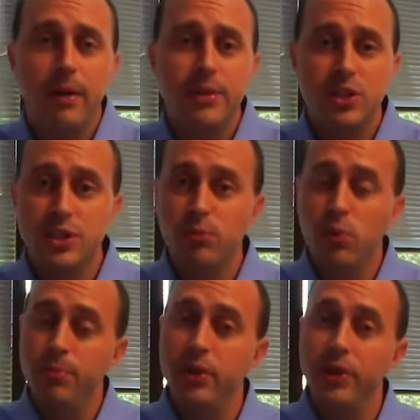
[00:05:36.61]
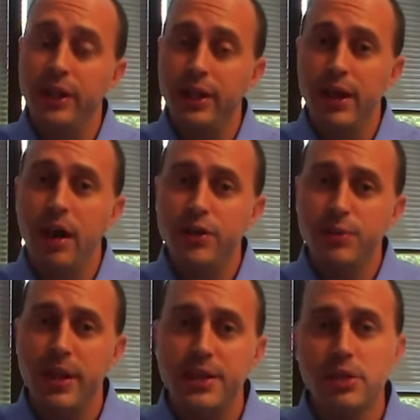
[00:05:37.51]
It's just more building a knowledge
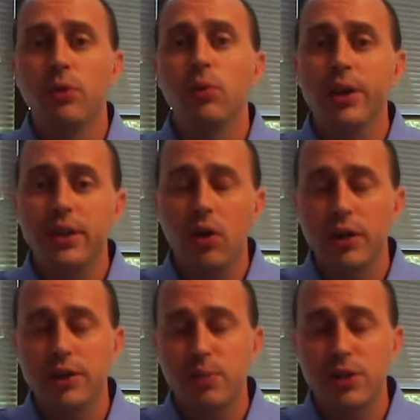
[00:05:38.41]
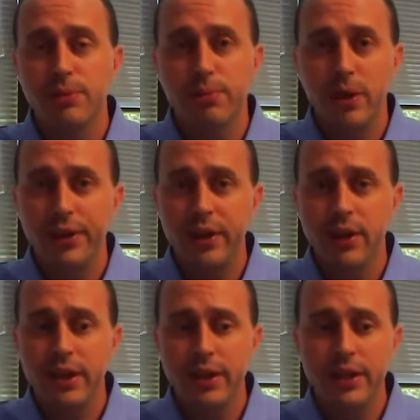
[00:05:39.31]
base on what the art expression breadth
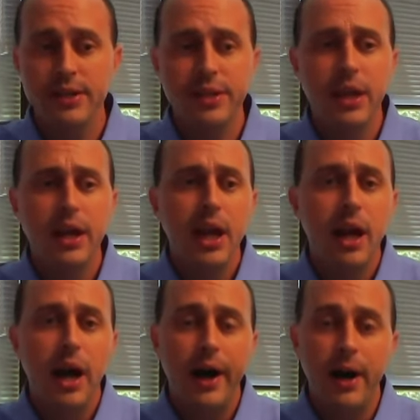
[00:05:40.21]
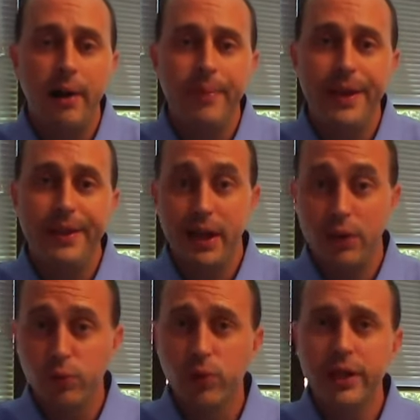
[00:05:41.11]
area is. And then I
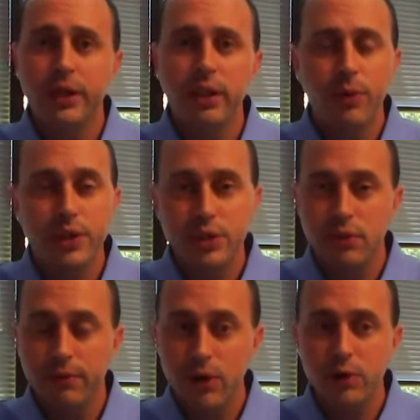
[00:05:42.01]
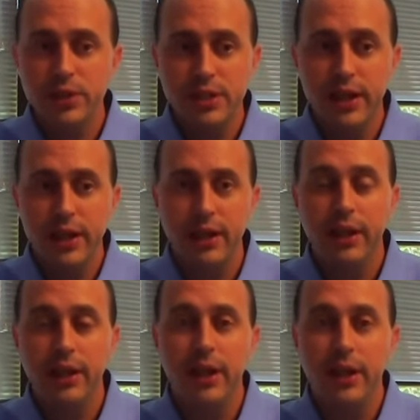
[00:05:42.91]
really want you to focus in
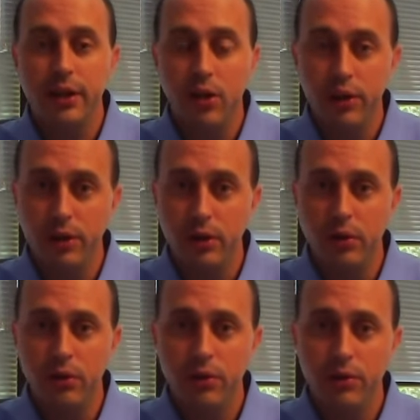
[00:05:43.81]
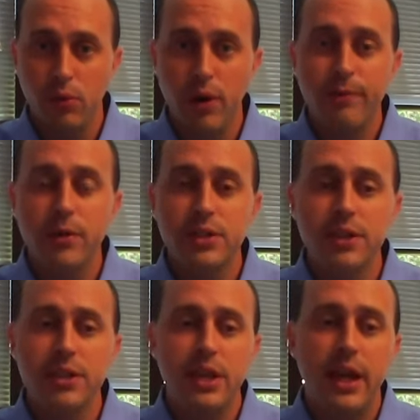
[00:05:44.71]
on the
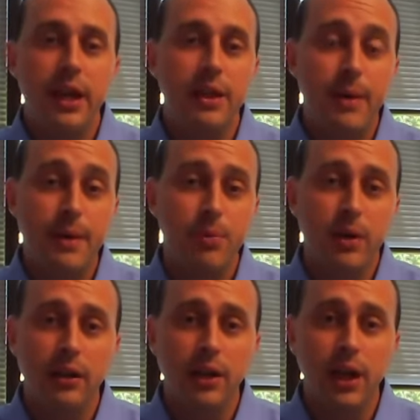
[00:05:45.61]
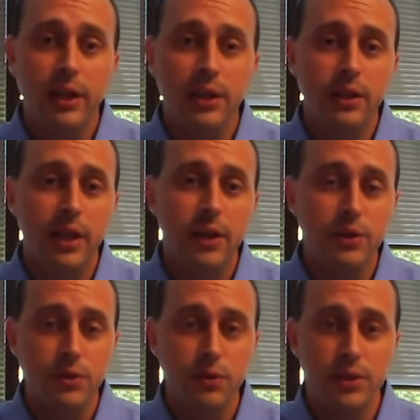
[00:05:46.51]
references and the paper outline that are
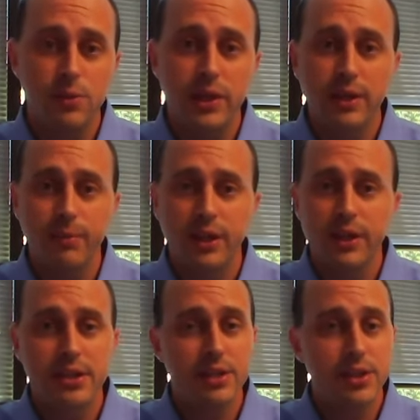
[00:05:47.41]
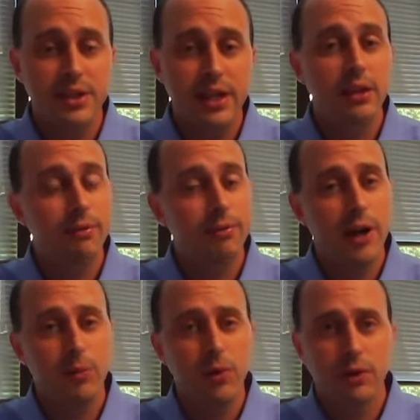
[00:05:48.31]
due this weekend, because this is setting the
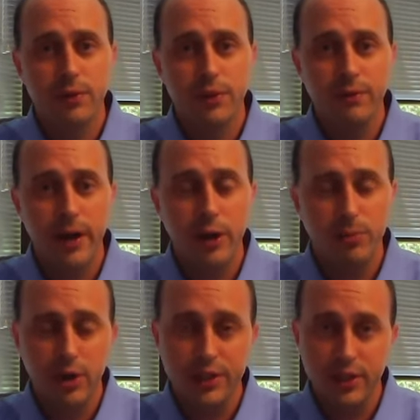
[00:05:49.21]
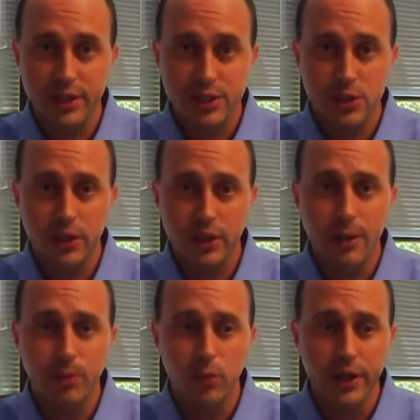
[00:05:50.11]
framework for your final project that's due in a
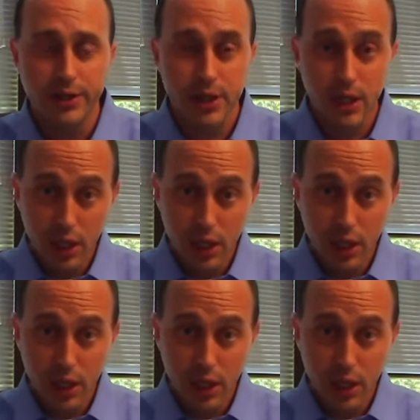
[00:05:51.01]
couple weeks.